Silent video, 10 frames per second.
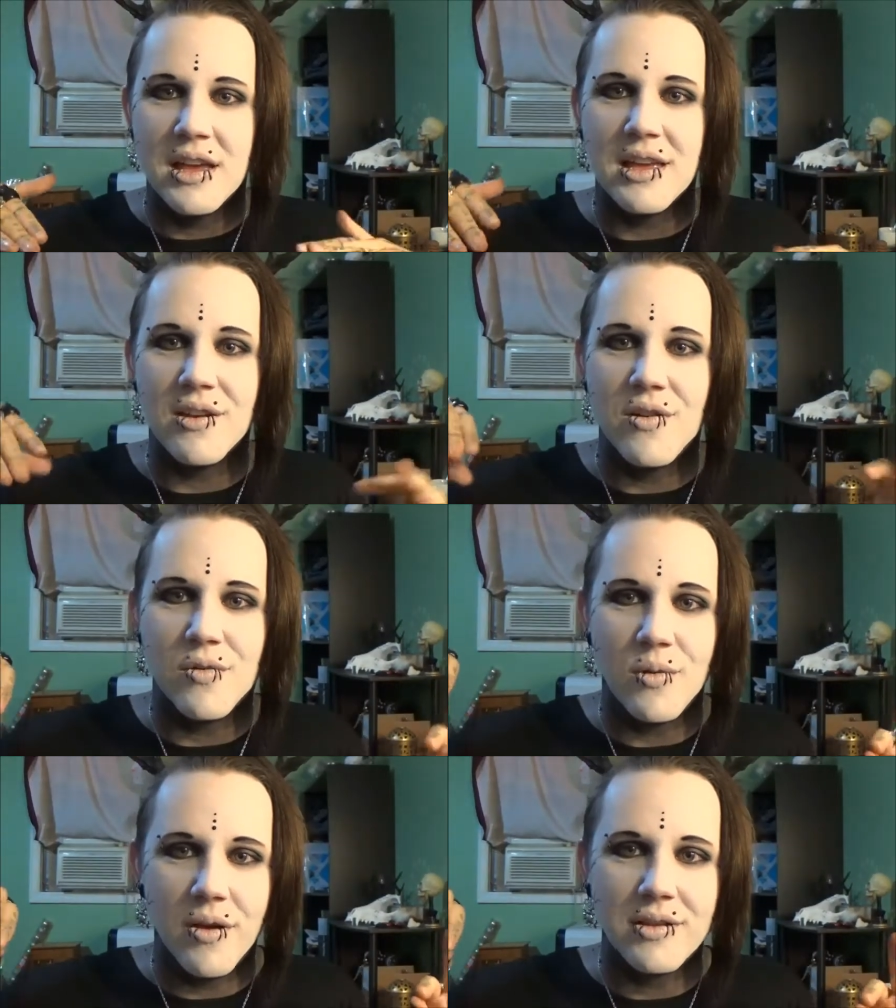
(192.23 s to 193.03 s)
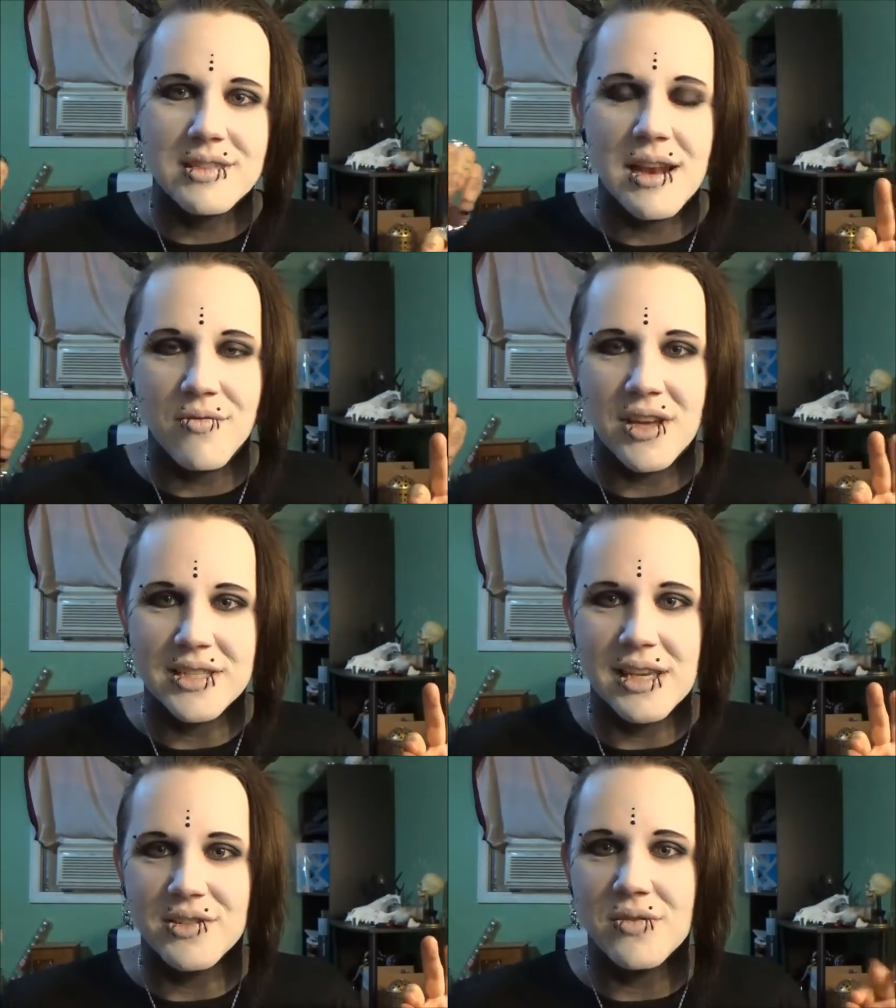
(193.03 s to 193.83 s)
you know, set of
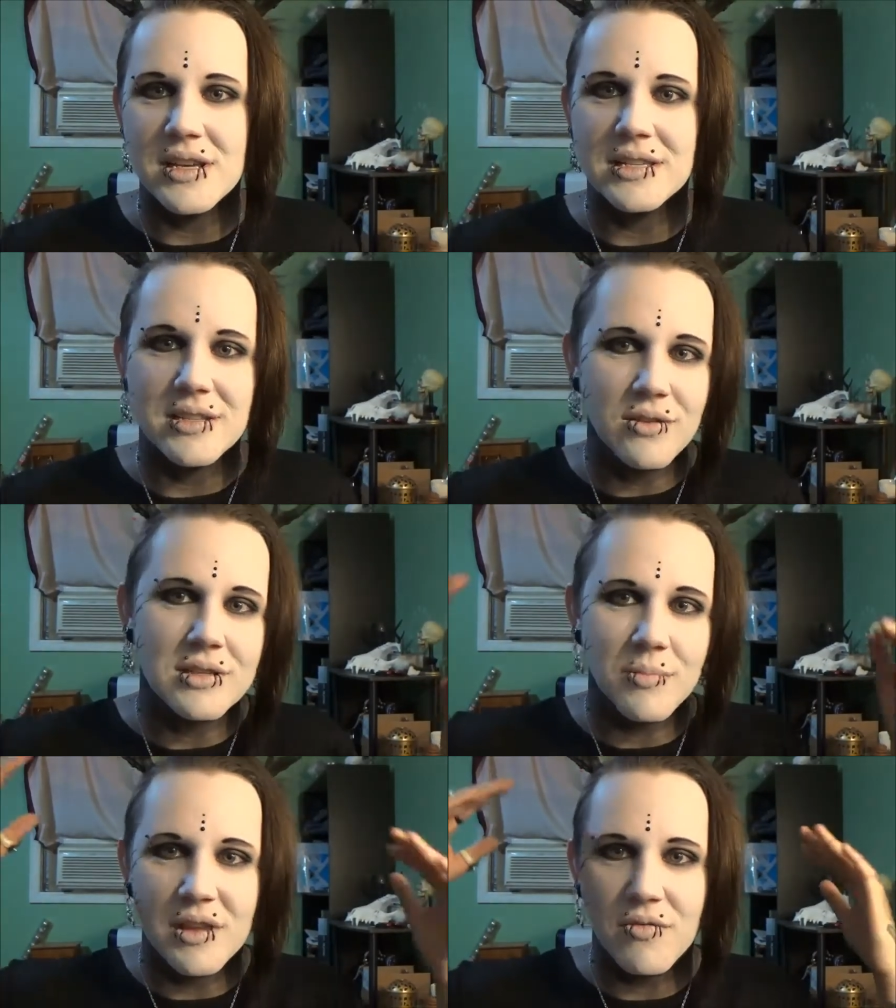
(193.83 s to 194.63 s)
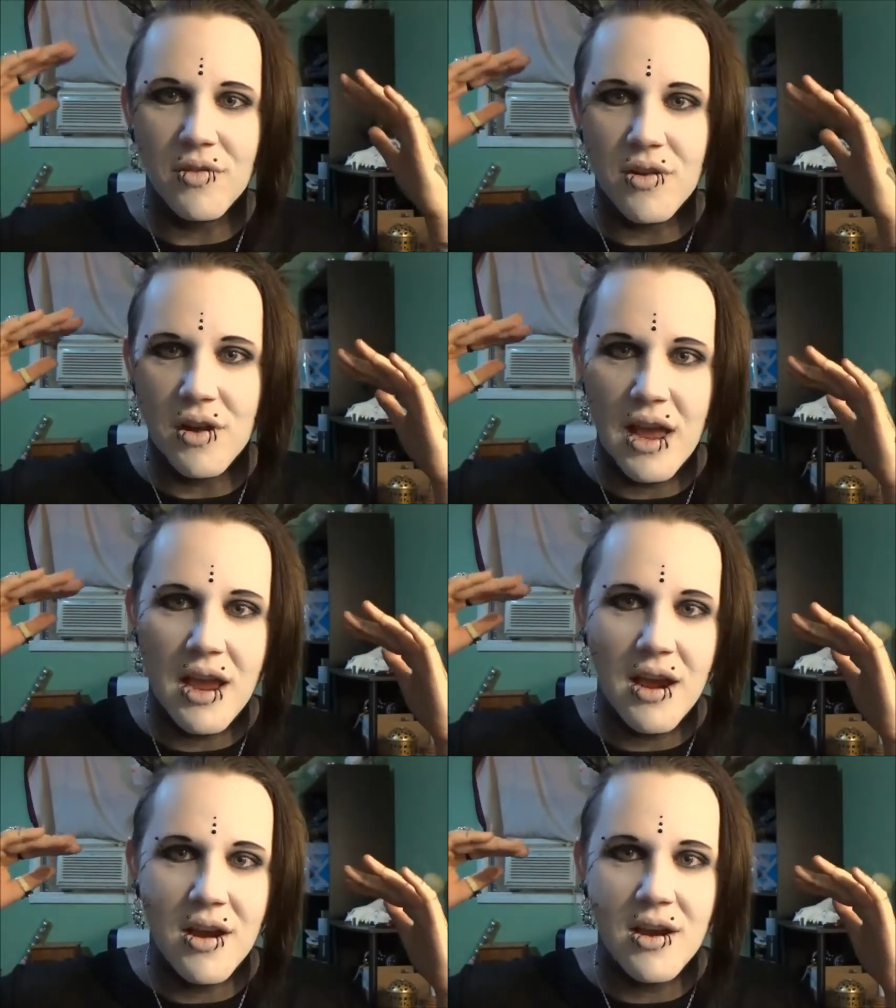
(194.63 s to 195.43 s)
accessories. So something for your
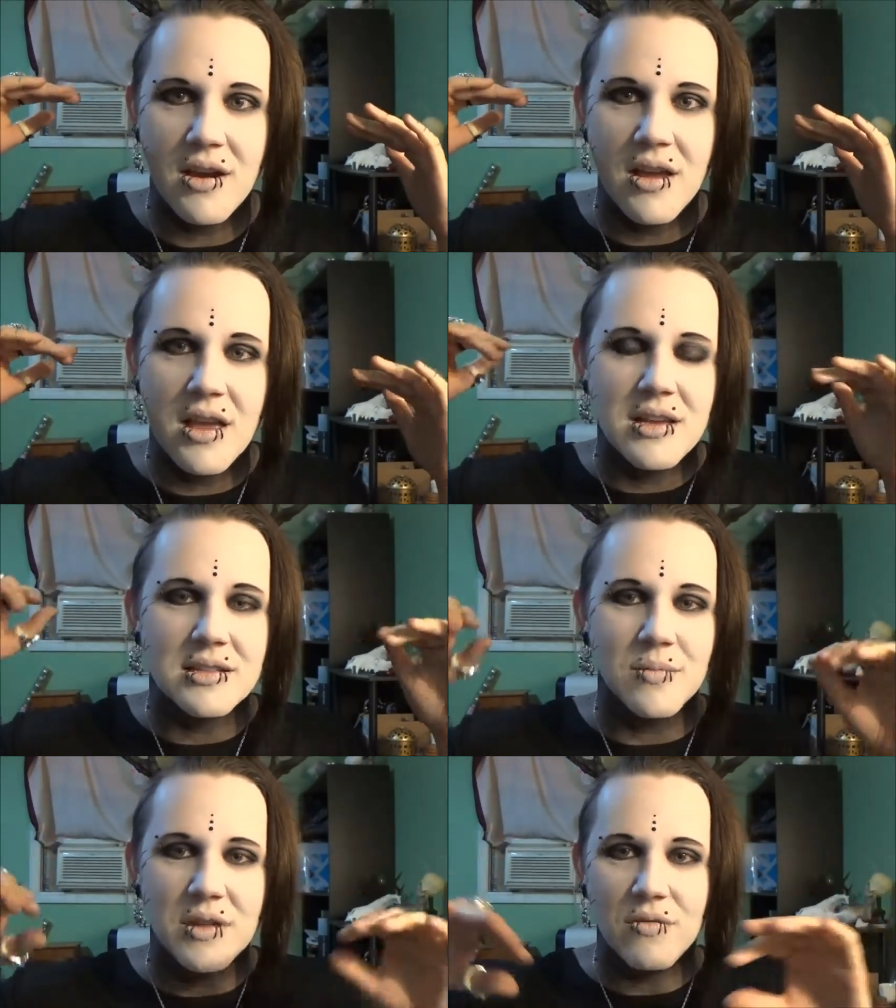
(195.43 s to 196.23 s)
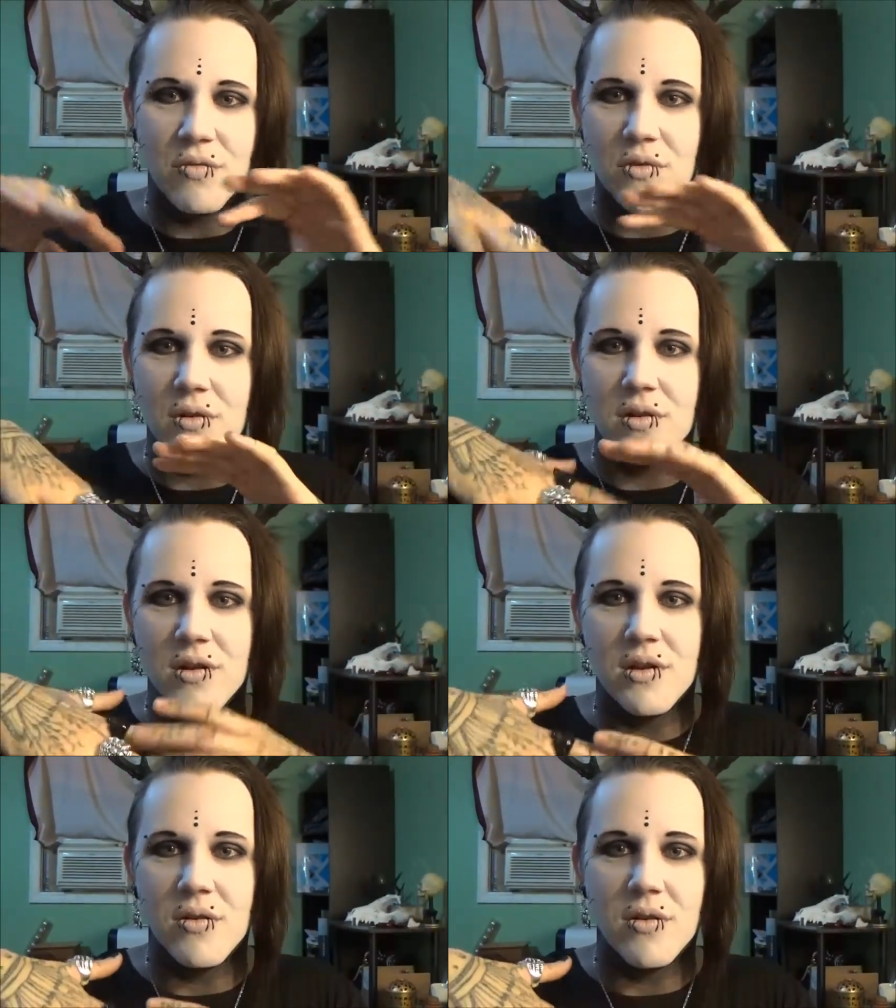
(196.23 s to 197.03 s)
hair, something for
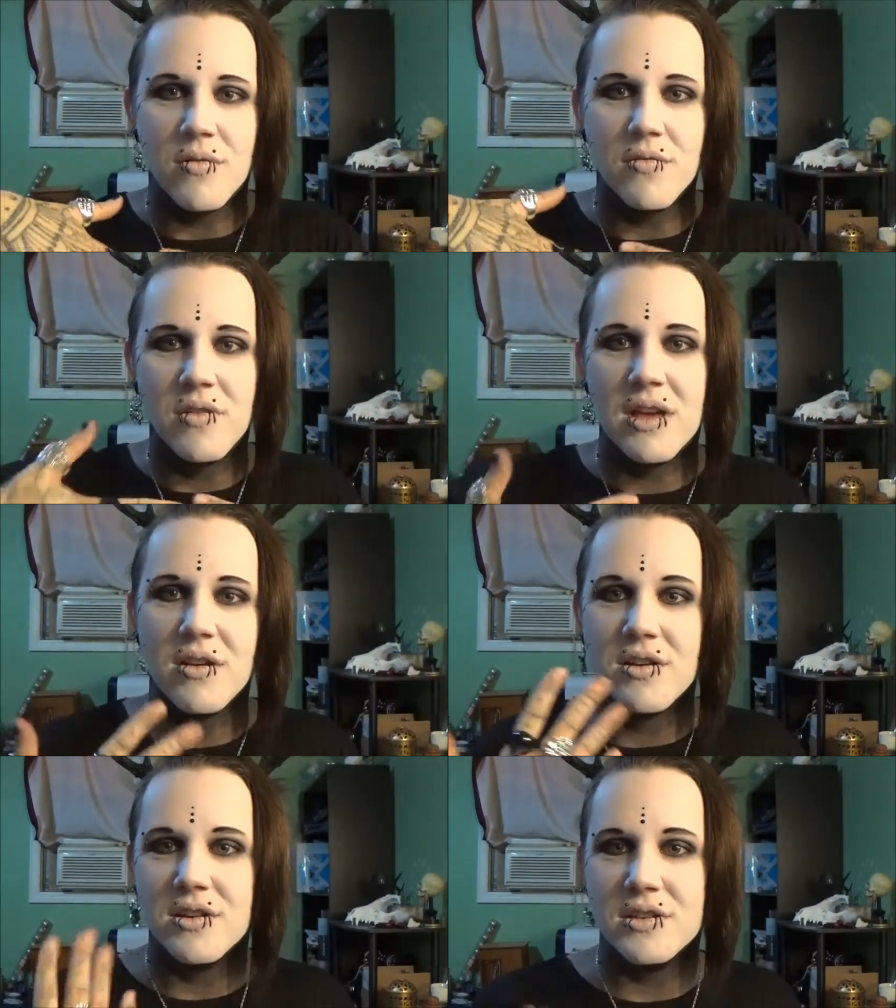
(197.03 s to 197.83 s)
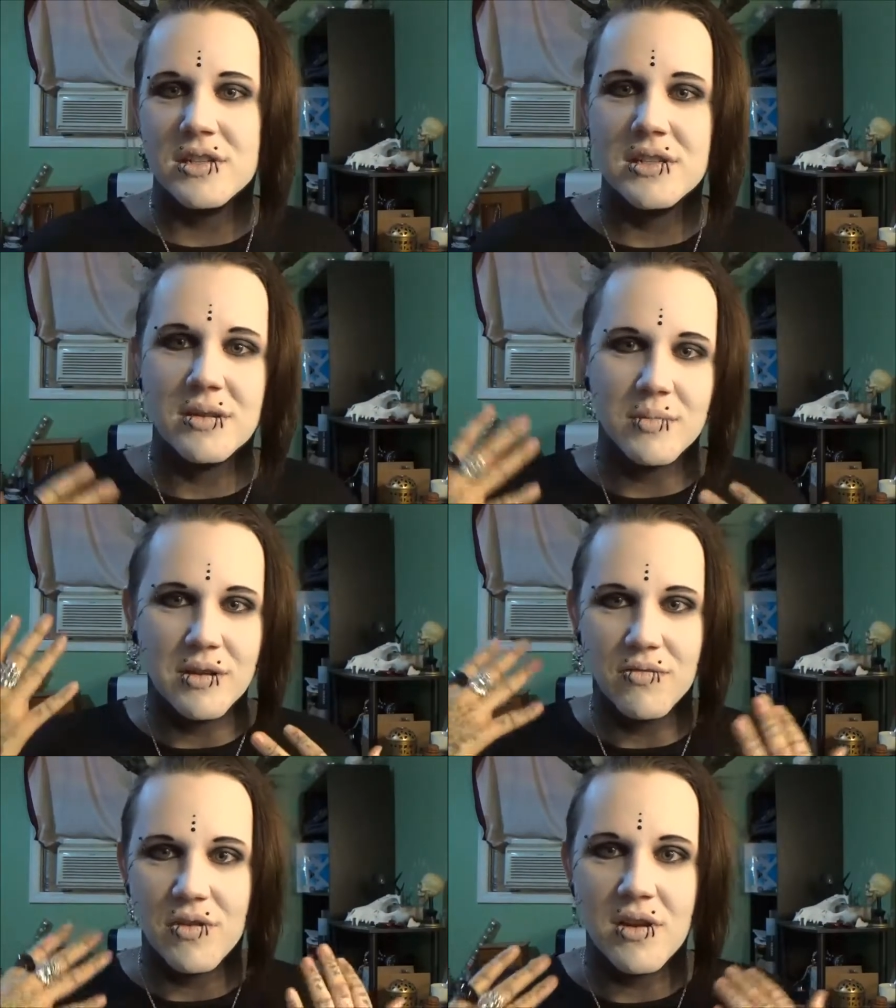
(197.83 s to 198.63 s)
your fingers,
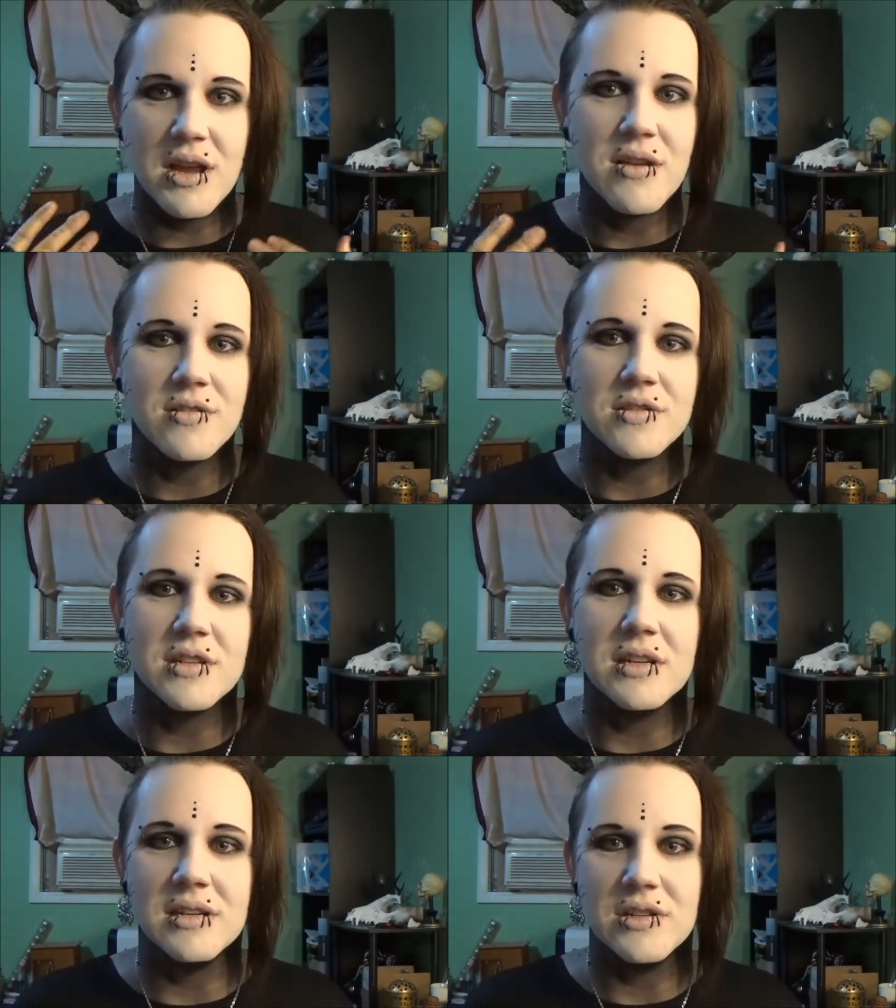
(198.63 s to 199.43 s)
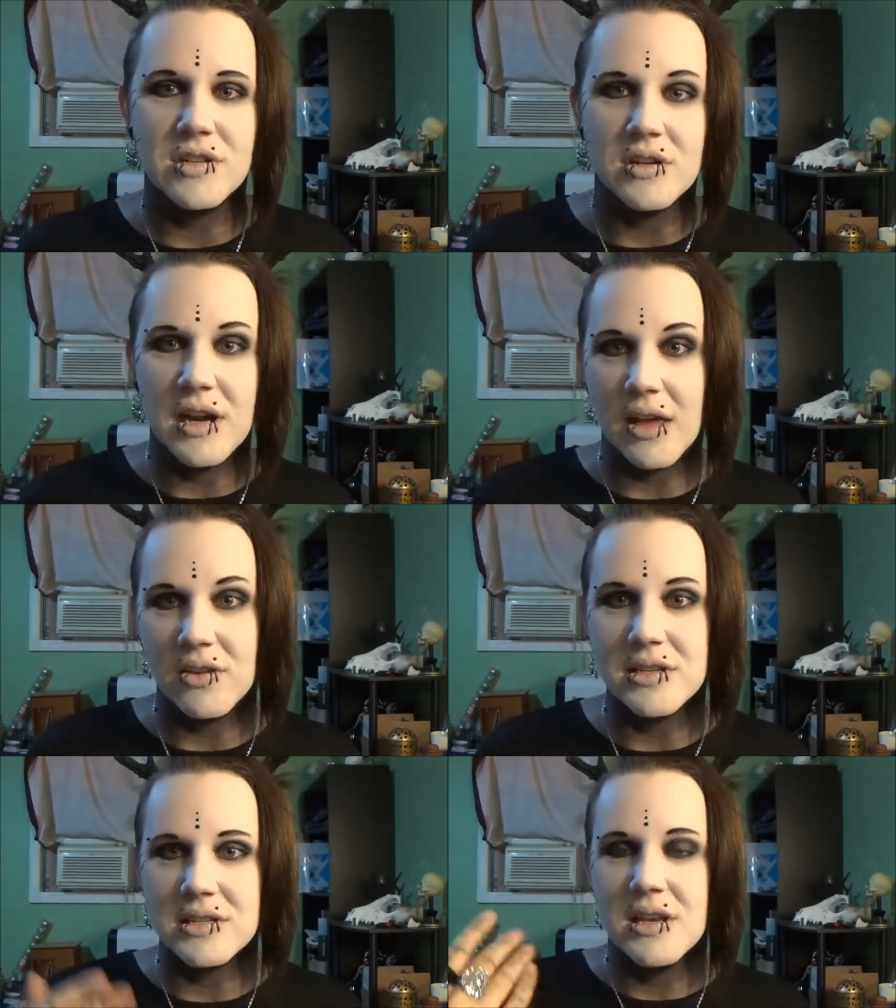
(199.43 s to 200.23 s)
something for your ears, and your
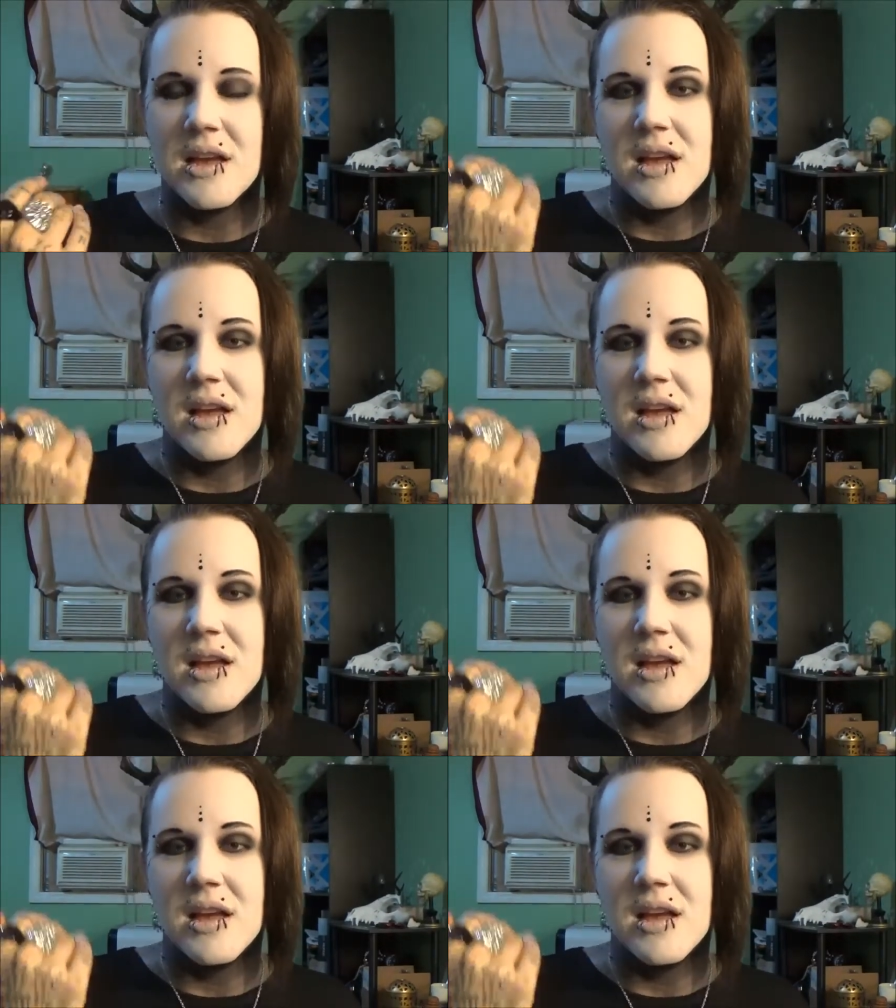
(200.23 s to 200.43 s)
necklace.